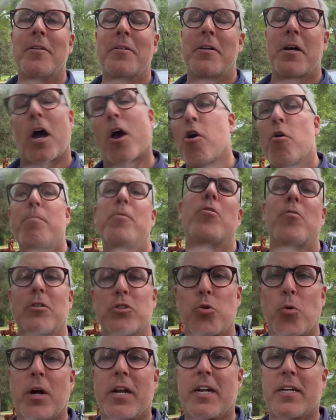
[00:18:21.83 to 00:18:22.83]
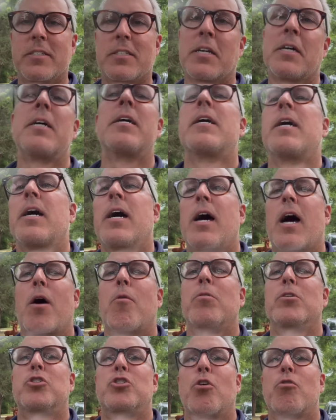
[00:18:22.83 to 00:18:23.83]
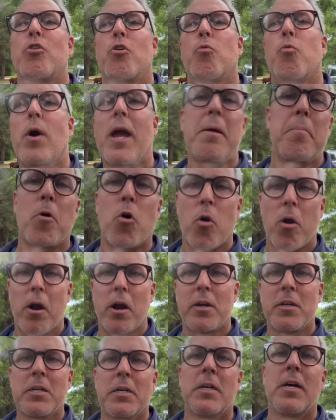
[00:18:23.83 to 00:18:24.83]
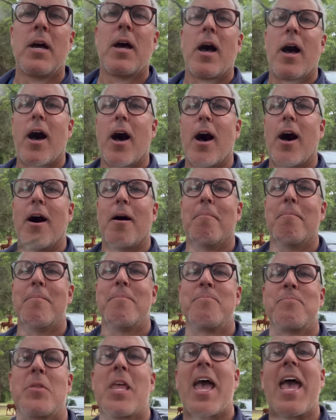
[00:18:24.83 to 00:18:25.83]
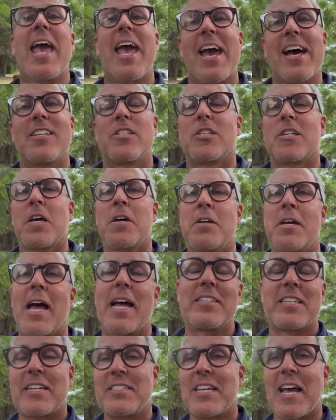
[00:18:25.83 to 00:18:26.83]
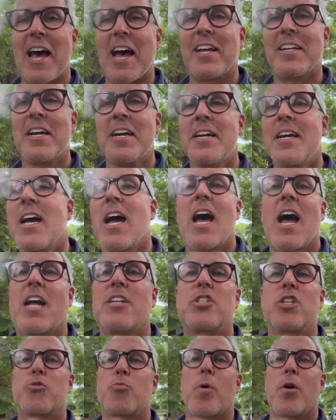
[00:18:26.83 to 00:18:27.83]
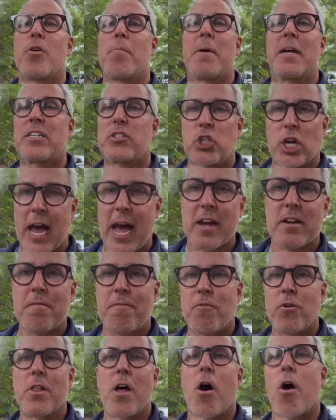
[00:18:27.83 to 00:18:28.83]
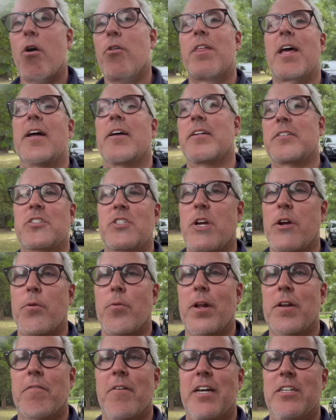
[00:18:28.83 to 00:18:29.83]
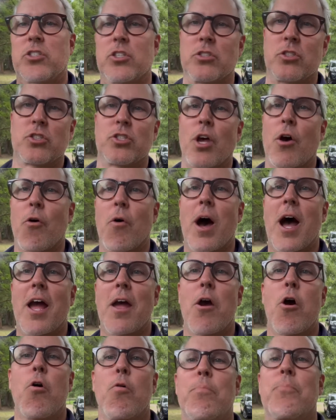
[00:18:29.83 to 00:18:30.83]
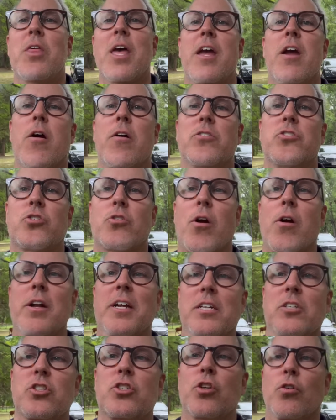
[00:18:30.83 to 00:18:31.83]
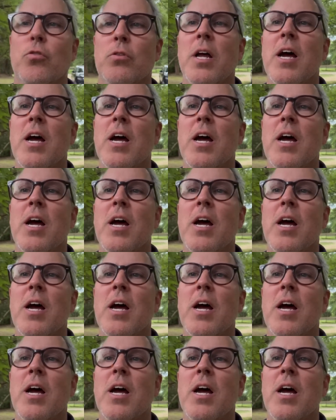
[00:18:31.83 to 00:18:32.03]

I hope you enjoyed it. I will show you way more. And as I said, I just wrote a big check for all that exterior renovation, so I hope they are starting soon.